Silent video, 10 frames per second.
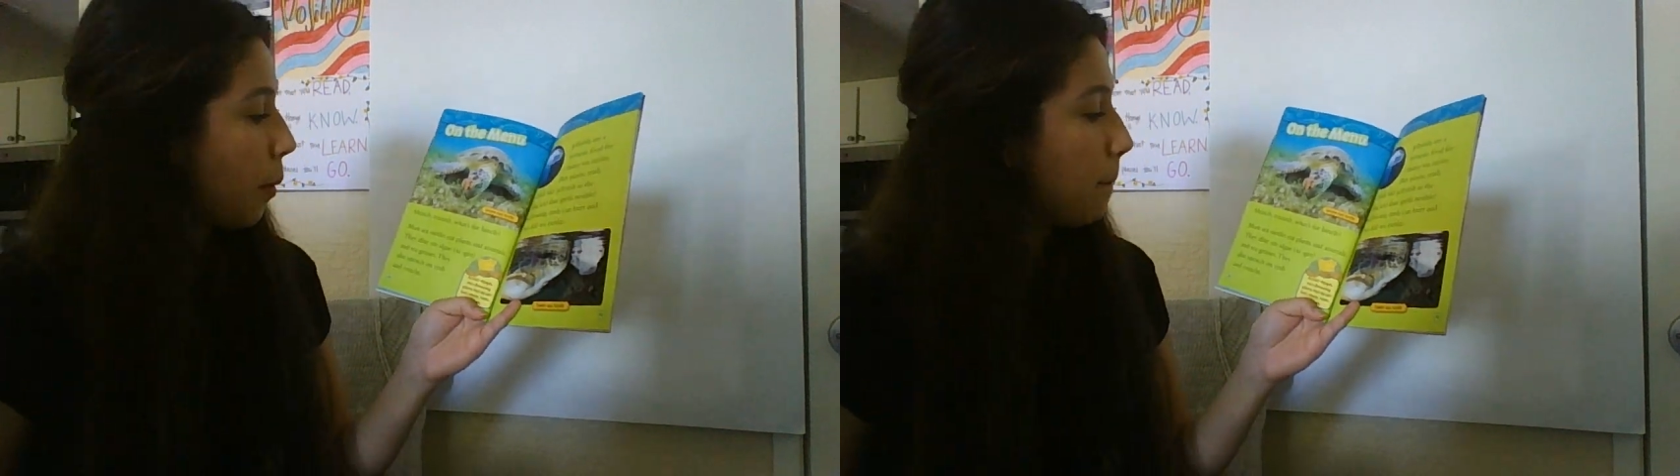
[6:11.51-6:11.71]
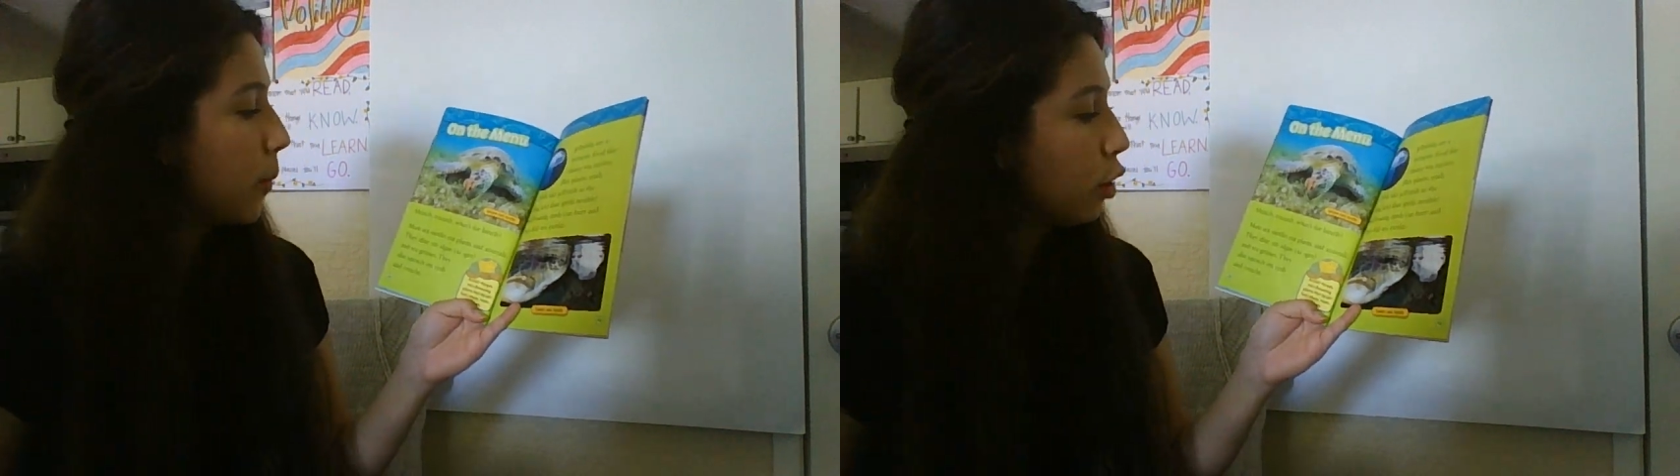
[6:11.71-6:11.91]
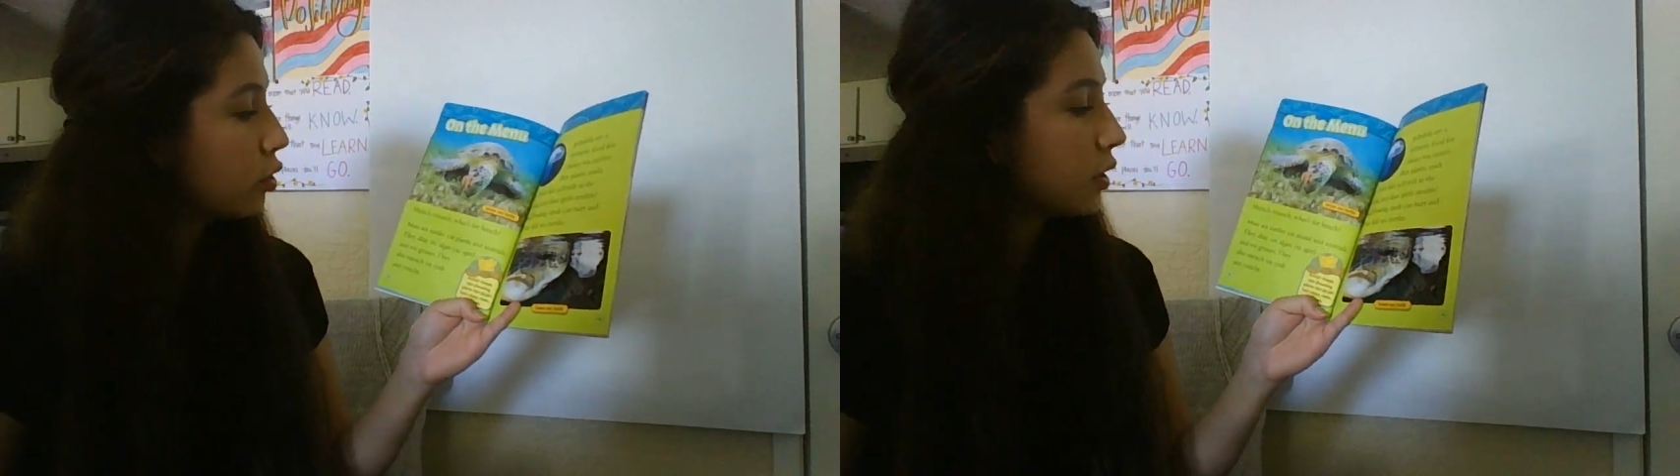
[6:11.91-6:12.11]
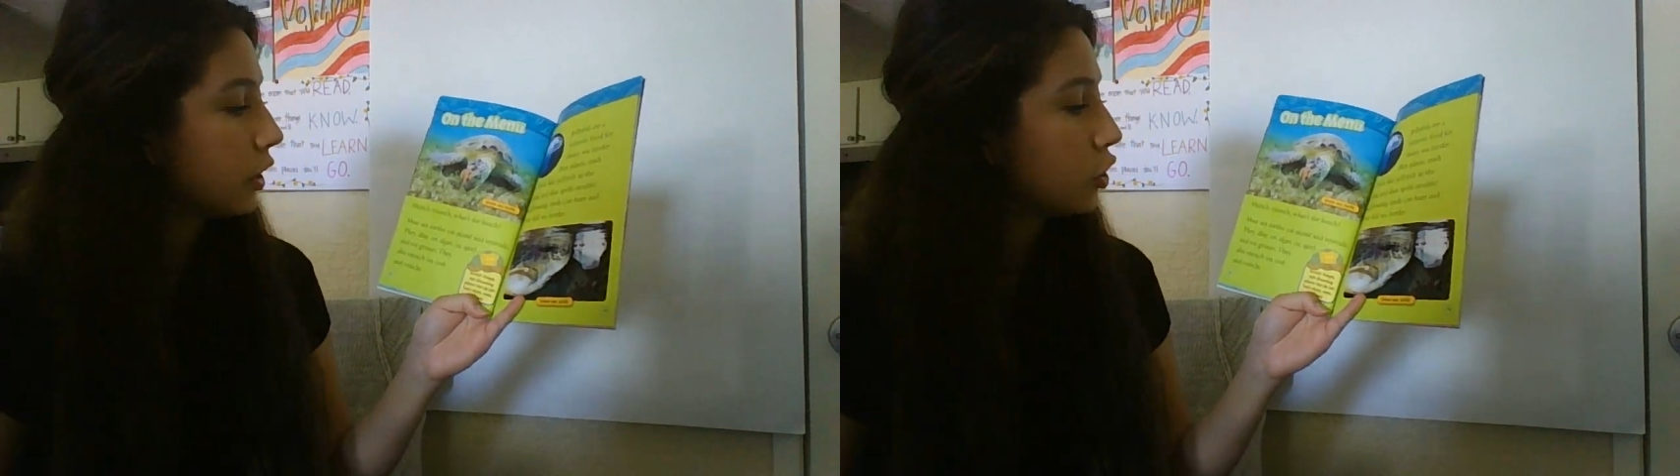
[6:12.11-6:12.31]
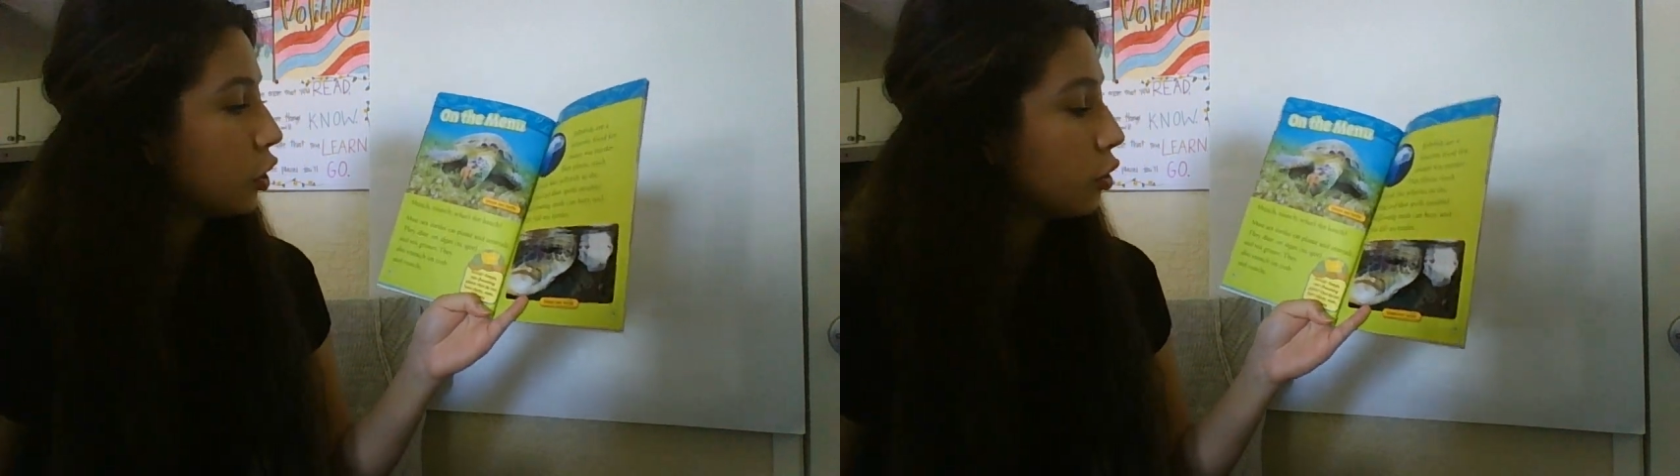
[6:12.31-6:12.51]
Most
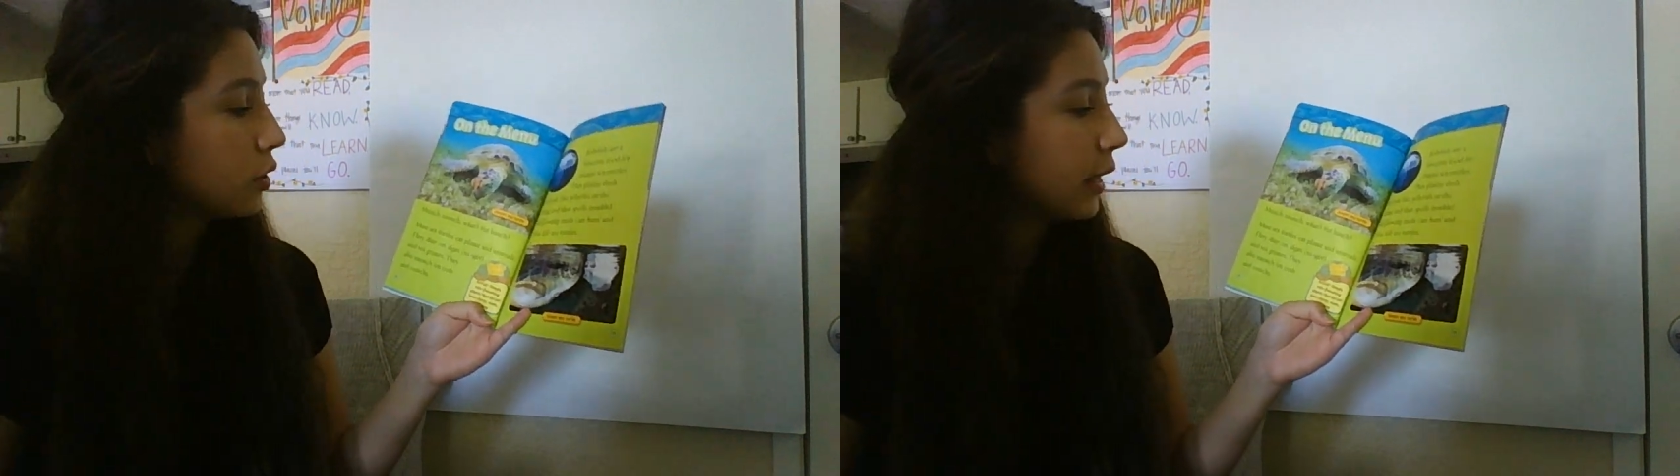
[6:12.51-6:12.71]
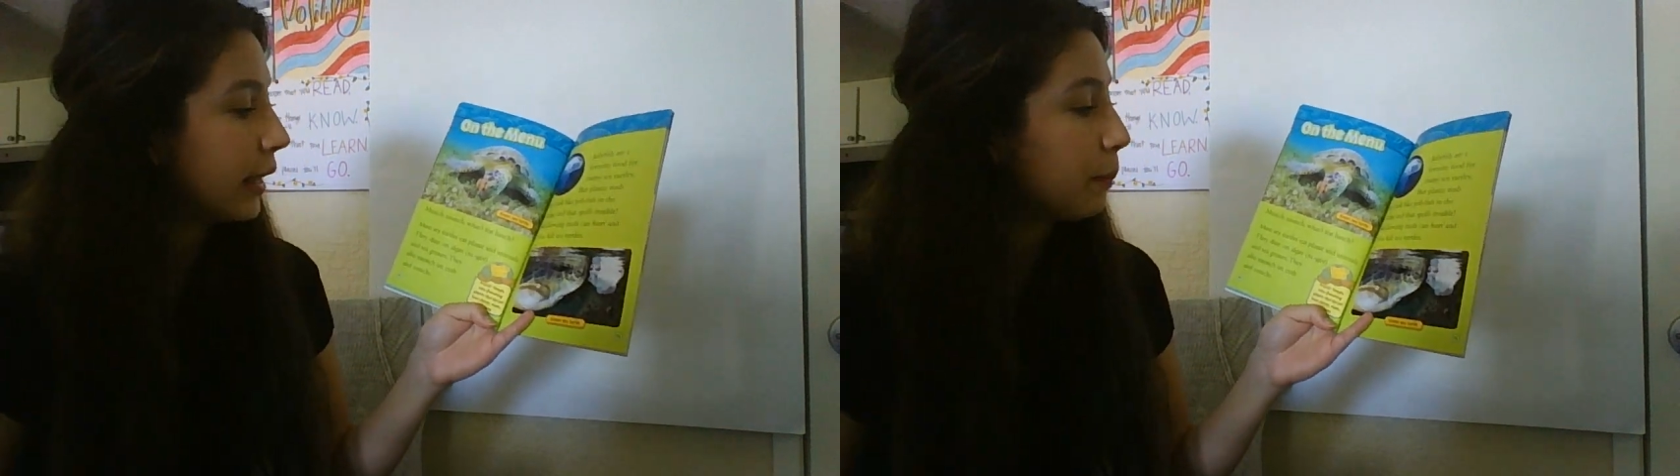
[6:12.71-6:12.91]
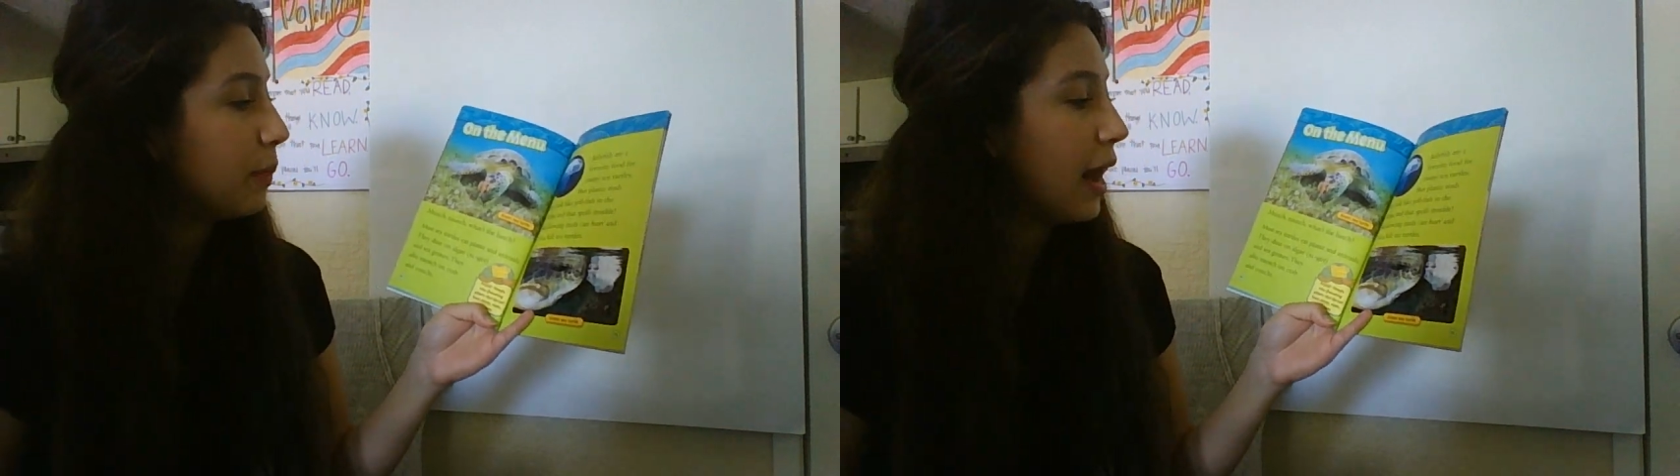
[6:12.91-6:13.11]
sea turtles eat